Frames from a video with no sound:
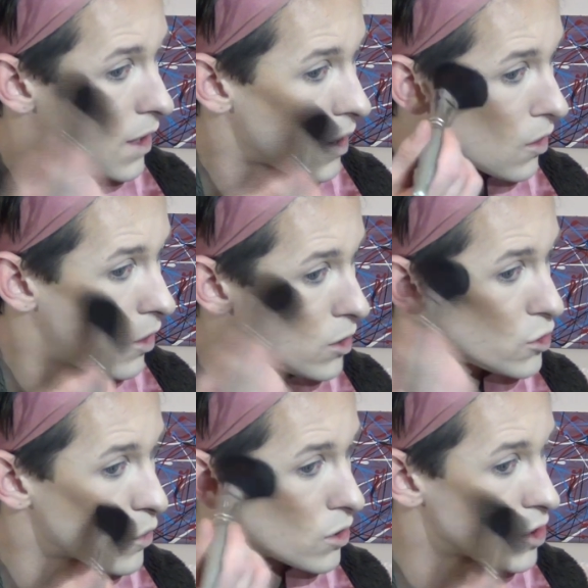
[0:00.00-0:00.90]
that
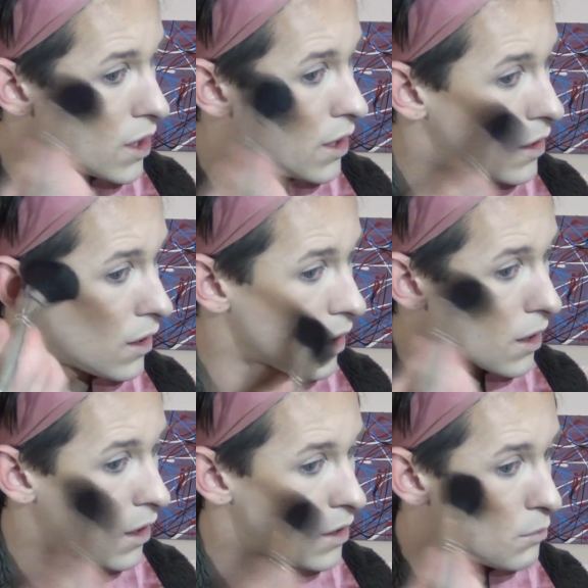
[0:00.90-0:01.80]
contour shade
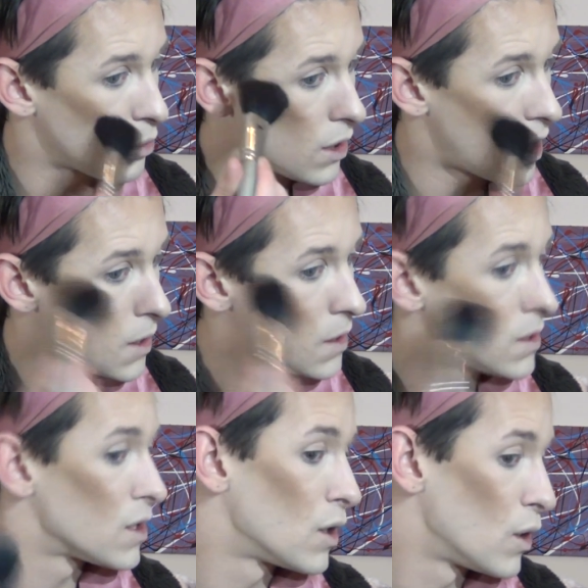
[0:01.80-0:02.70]
and kind of
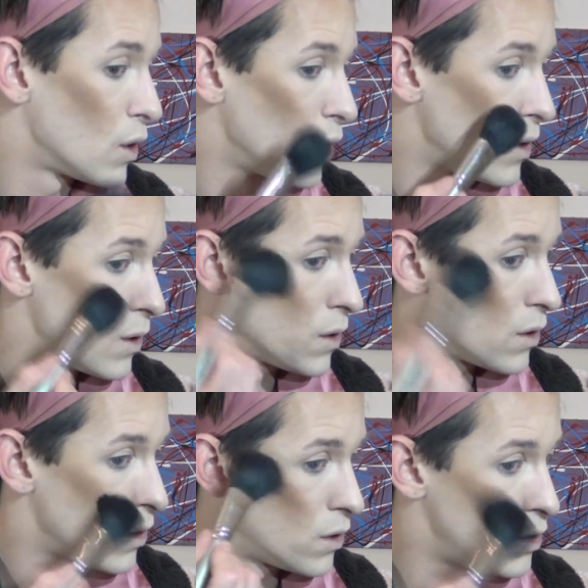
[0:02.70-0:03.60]
blend
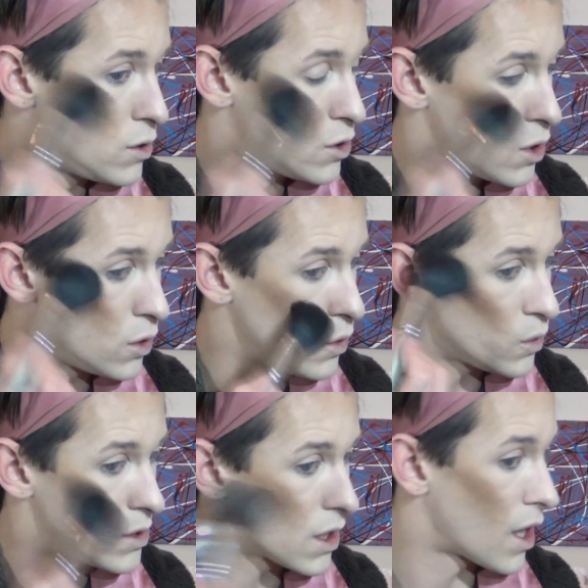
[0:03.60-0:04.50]
the
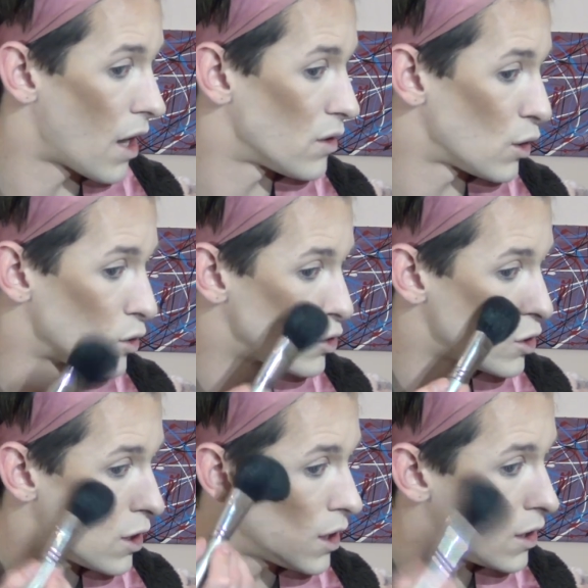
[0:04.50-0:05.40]
two together
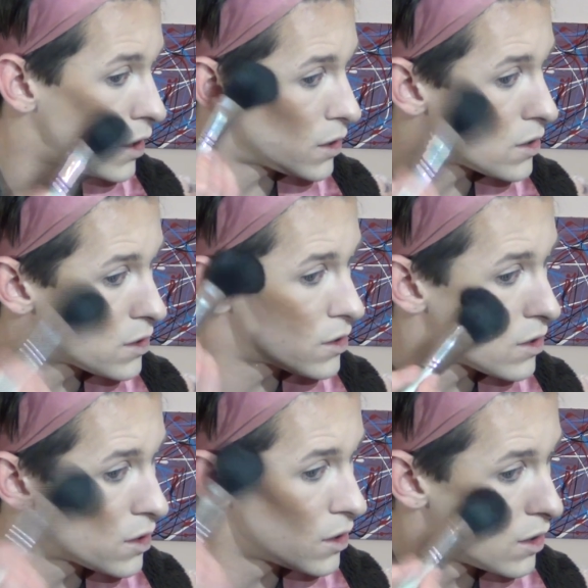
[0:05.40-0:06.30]

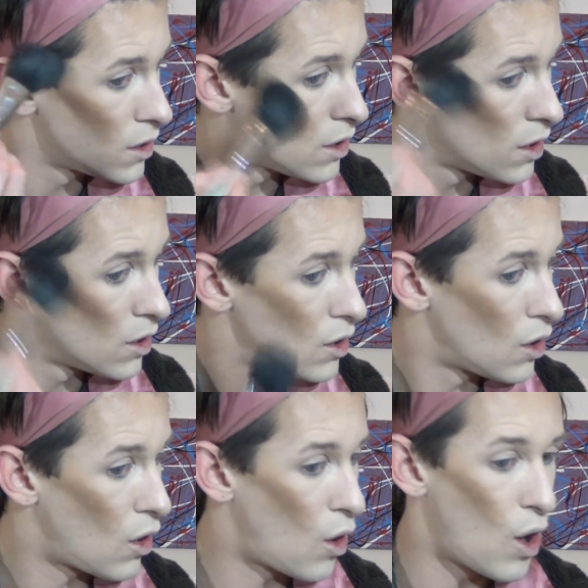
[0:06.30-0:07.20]
just
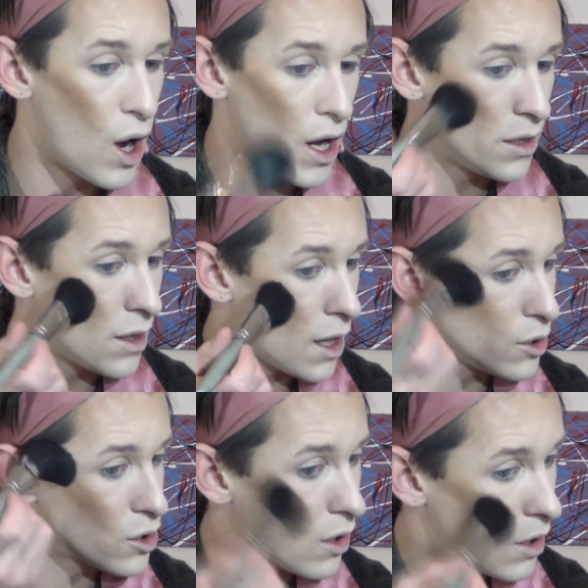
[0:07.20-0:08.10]
on
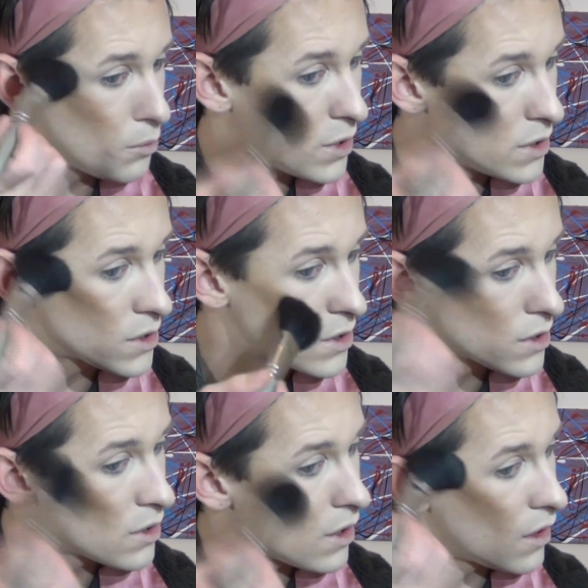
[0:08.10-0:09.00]
that top piece
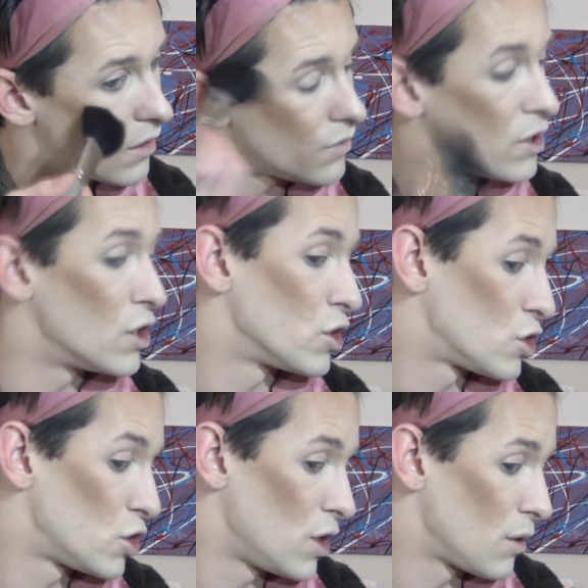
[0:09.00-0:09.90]

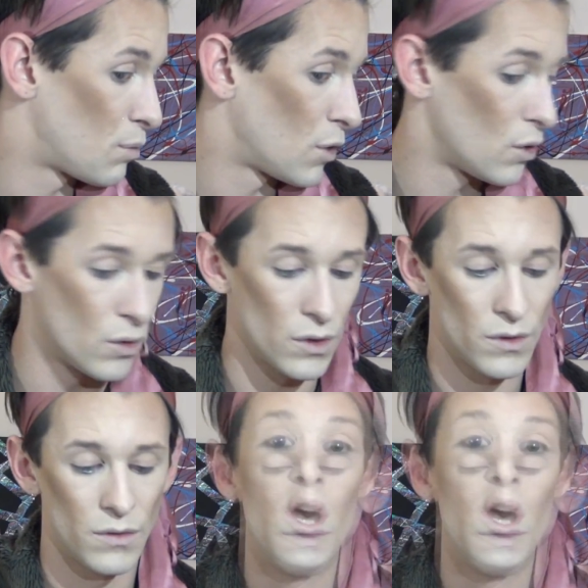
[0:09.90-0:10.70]
the cheekbone.